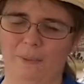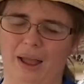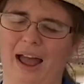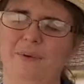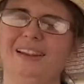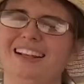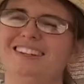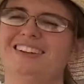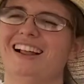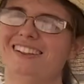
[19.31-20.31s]
I would like to
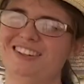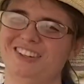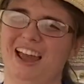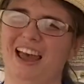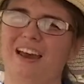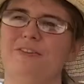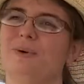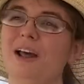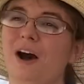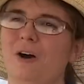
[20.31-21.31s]
challenge
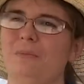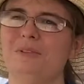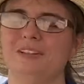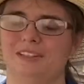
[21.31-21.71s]
everyone at home